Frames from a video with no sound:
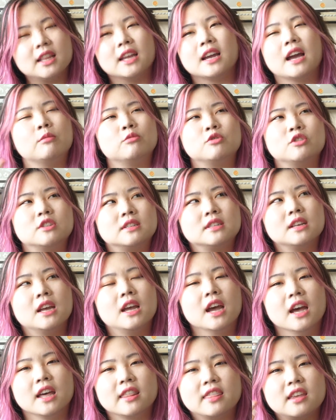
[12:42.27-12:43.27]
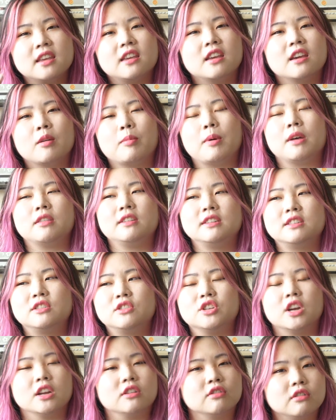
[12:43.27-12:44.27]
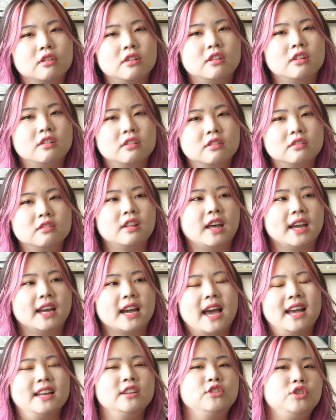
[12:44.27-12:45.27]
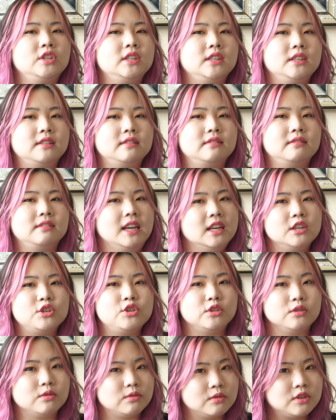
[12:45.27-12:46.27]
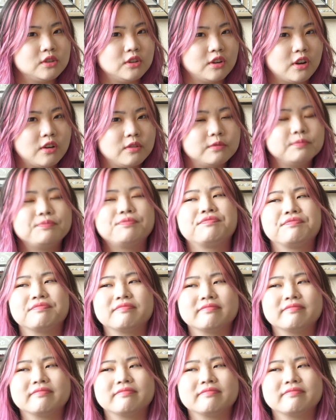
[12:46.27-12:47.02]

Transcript: Like, I'm just thinking about these general like hygiene issues, you know?